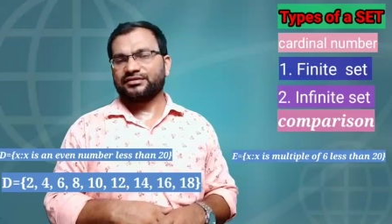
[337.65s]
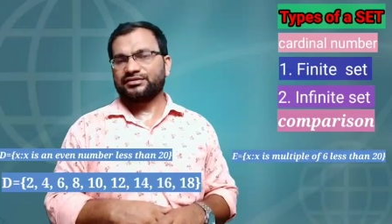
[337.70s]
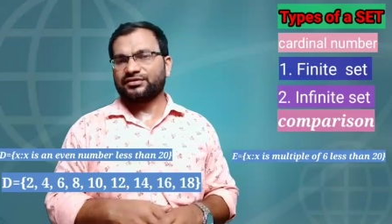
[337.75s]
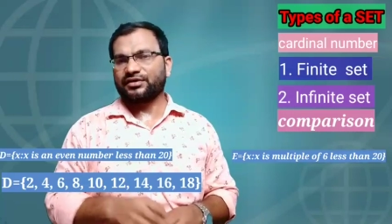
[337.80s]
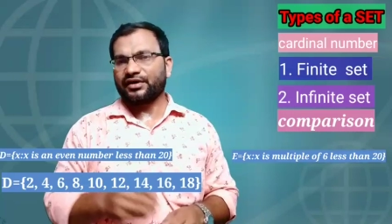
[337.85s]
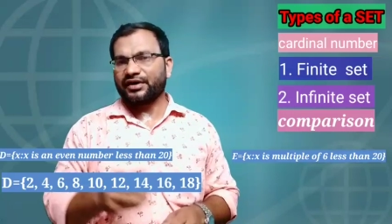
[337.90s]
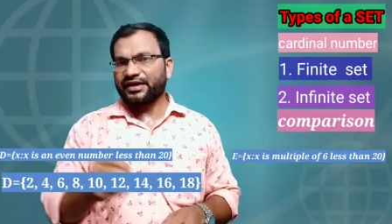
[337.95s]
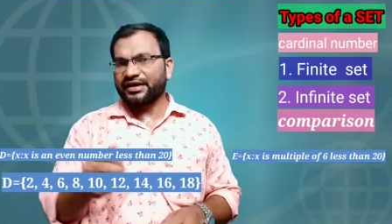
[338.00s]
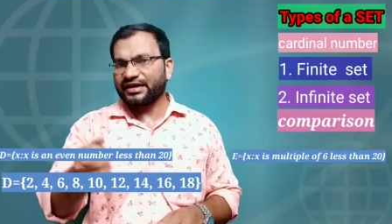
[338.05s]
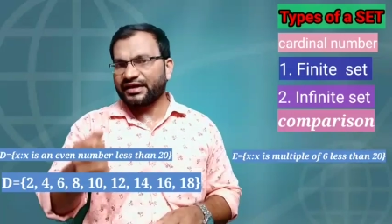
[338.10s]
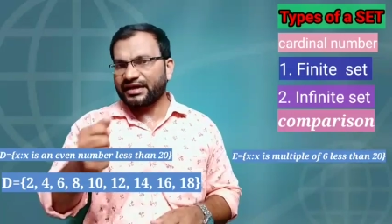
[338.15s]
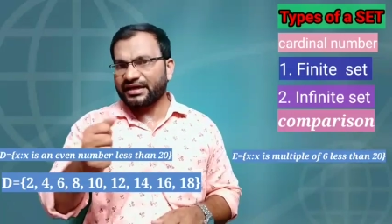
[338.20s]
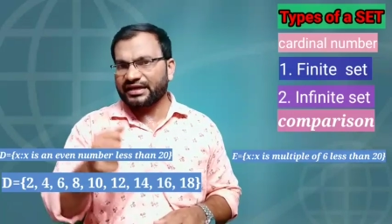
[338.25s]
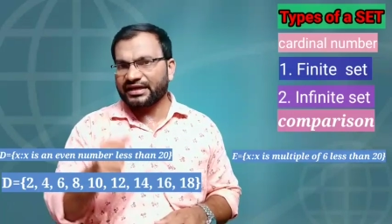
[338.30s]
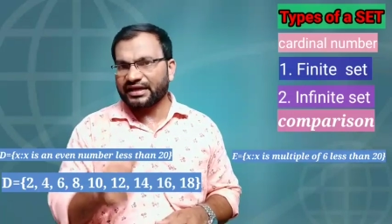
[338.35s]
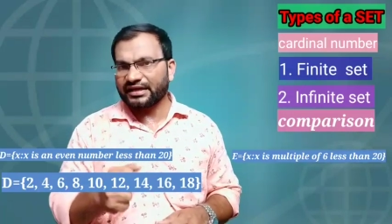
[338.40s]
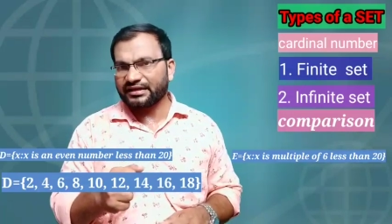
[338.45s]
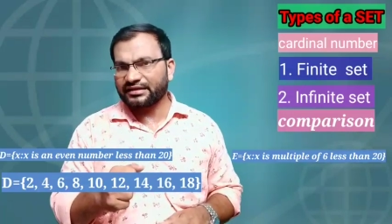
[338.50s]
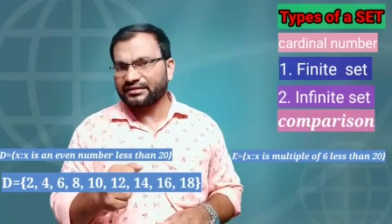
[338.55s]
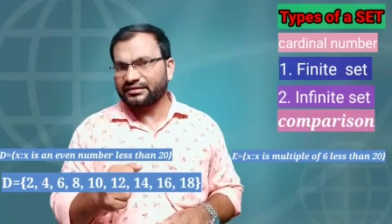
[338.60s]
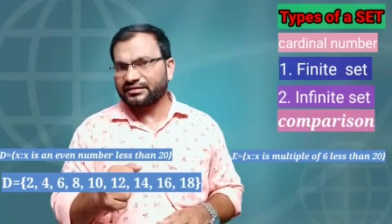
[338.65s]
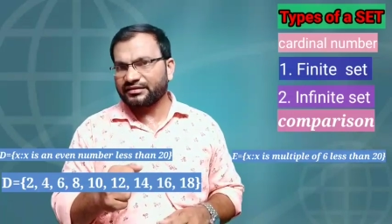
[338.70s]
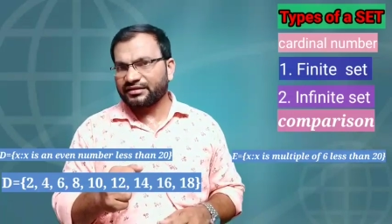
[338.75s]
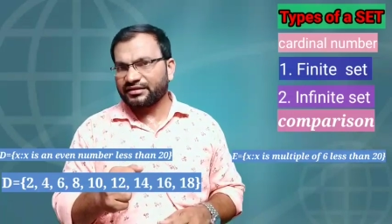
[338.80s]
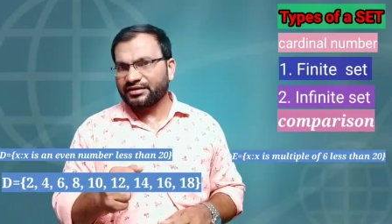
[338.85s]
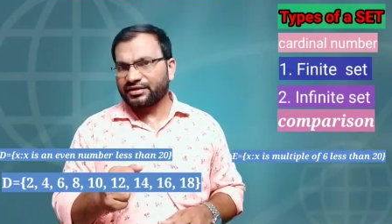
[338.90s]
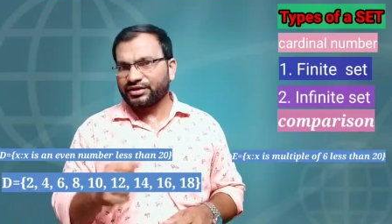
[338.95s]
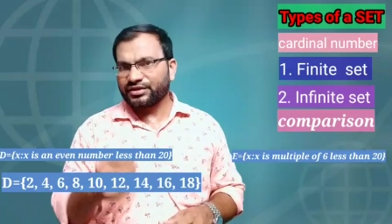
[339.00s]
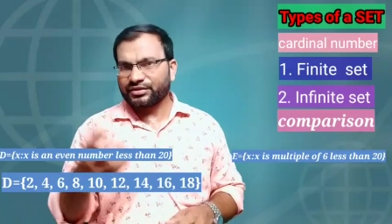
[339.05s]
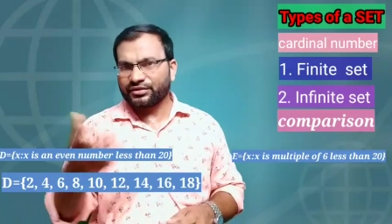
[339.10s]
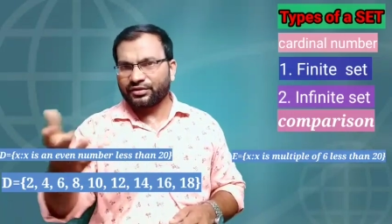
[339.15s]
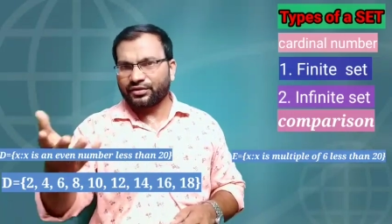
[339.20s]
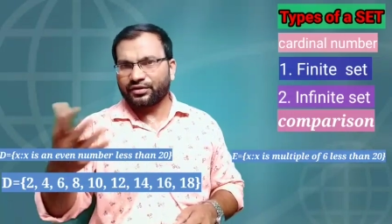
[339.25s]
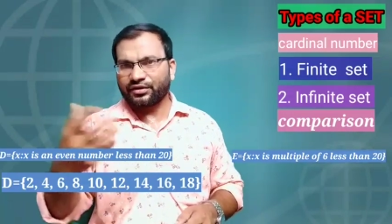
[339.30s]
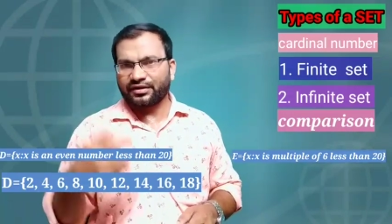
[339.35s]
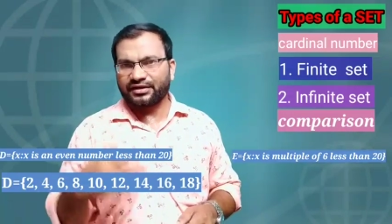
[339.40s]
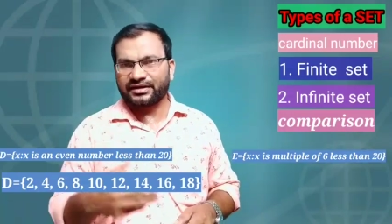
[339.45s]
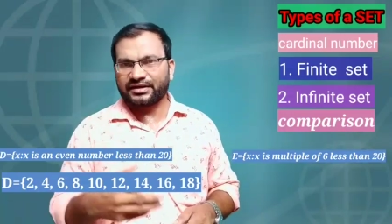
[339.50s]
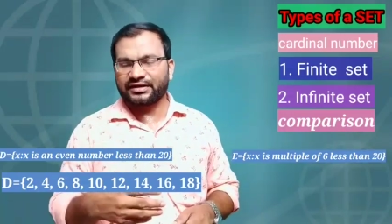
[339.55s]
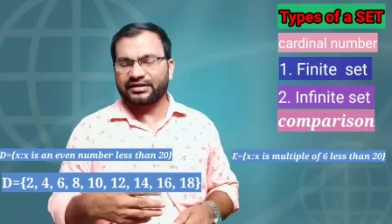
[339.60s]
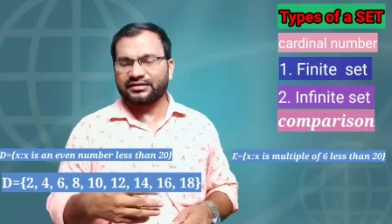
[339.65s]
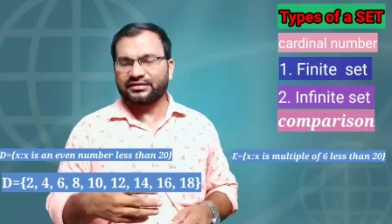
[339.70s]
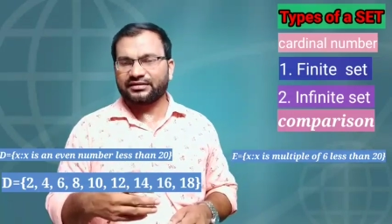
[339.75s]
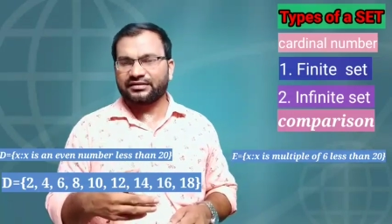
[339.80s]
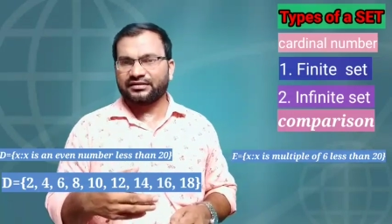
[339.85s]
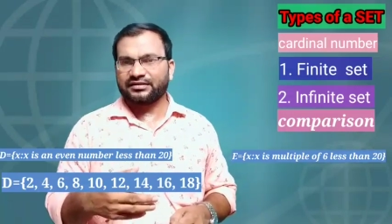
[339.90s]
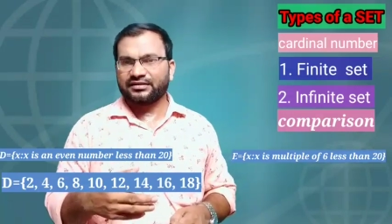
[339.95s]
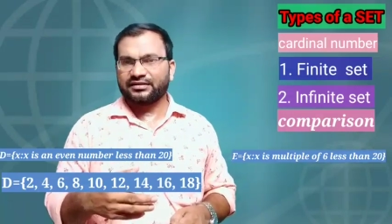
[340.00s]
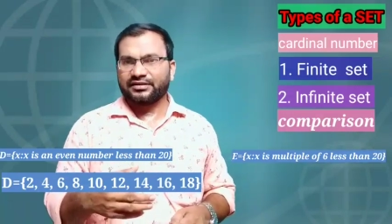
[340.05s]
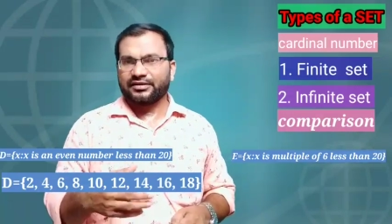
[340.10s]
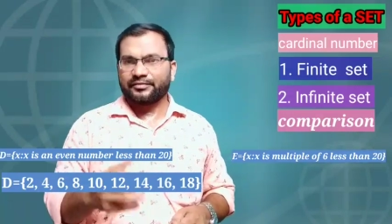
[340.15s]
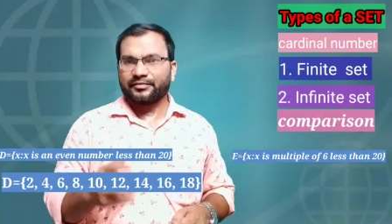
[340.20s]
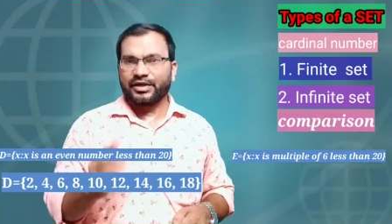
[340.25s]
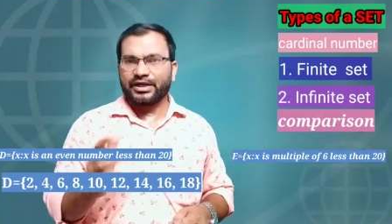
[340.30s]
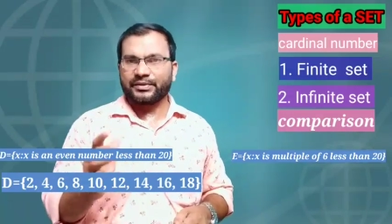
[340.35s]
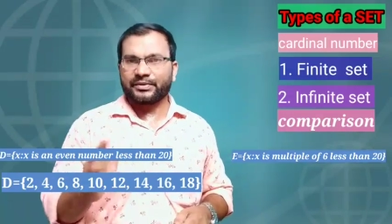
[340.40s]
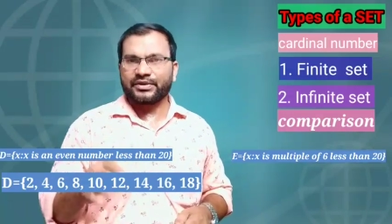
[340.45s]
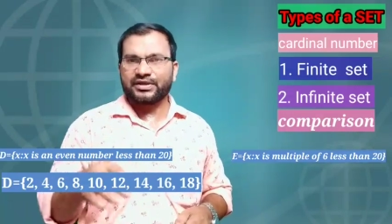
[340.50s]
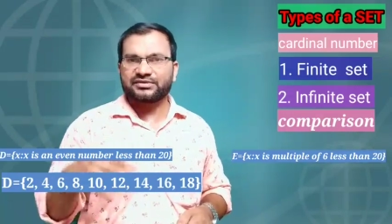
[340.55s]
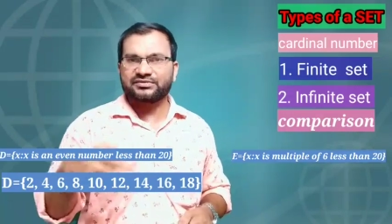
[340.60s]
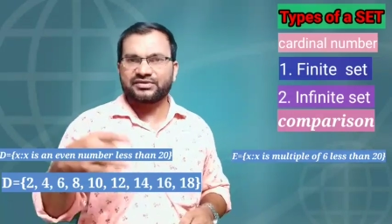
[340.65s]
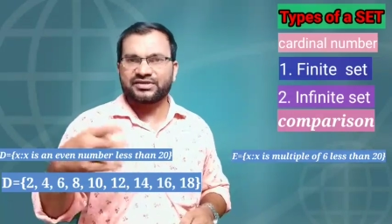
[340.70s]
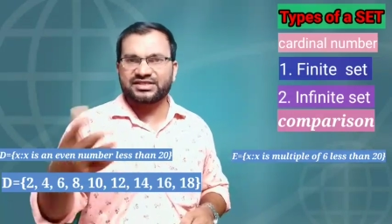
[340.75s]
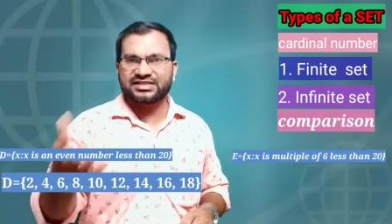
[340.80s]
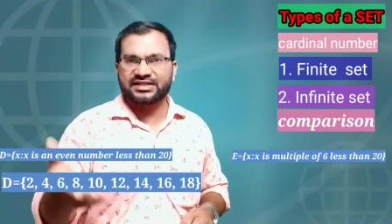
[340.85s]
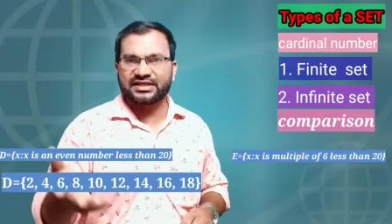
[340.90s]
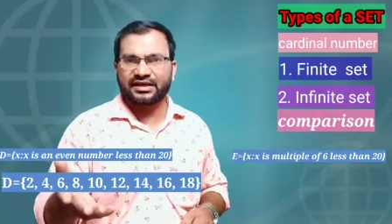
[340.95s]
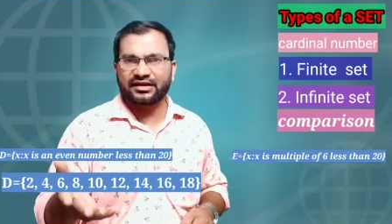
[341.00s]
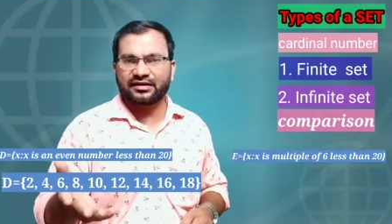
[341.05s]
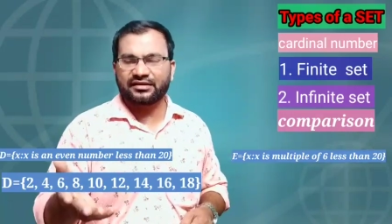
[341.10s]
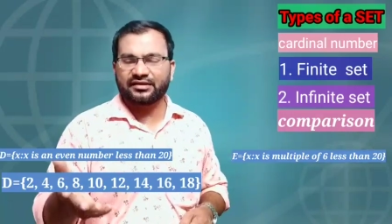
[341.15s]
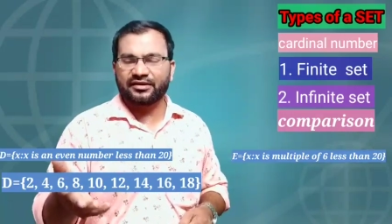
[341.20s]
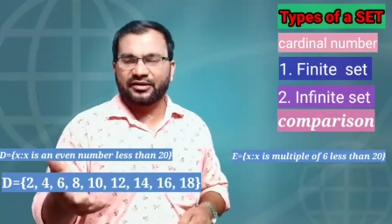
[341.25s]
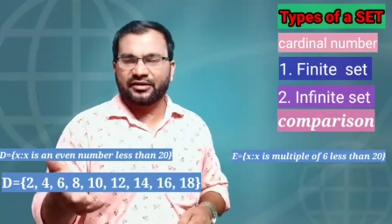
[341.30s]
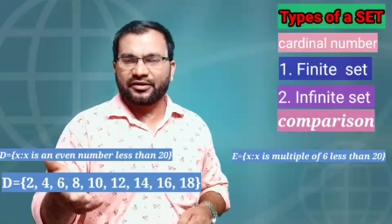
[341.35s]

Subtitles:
So here I get, already multiple of 6 are